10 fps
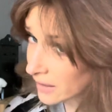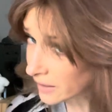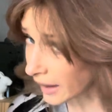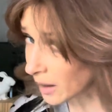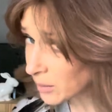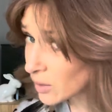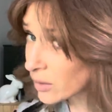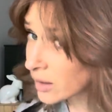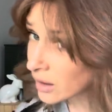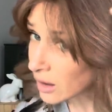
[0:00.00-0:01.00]
and happy with
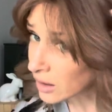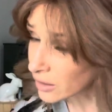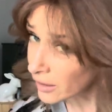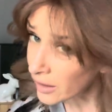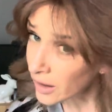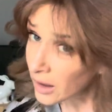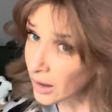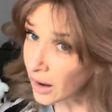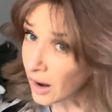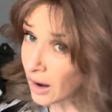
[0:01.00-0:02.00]
the color.
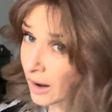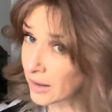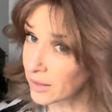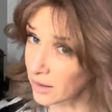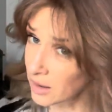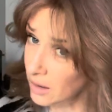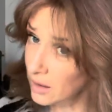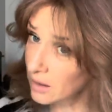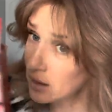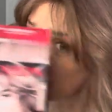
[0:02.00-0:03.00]
I think
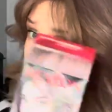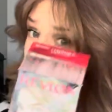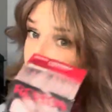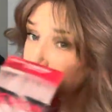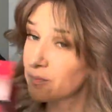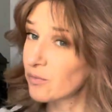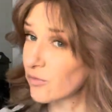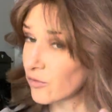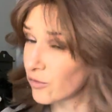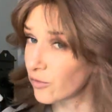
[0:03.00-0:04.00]
it's
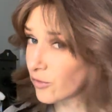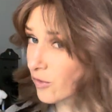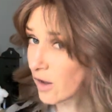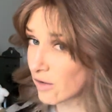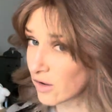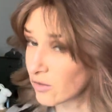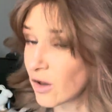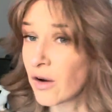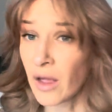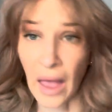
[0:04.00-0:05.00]
very,
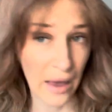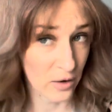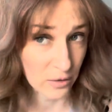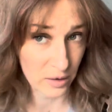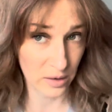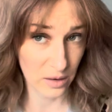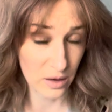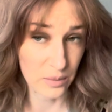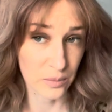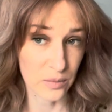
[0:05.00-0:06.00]
very accurate.
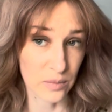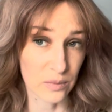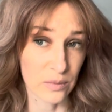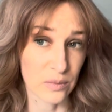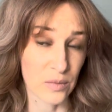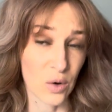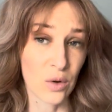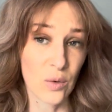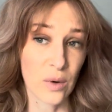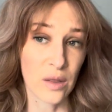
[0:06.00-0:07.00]
Mm, the only
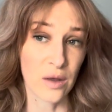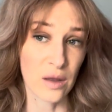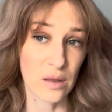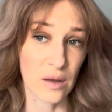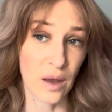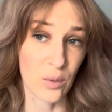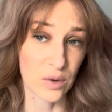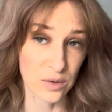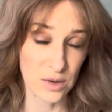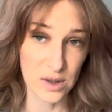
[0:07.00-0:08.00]
one thing that I
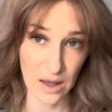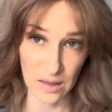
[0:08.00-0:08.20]
want to say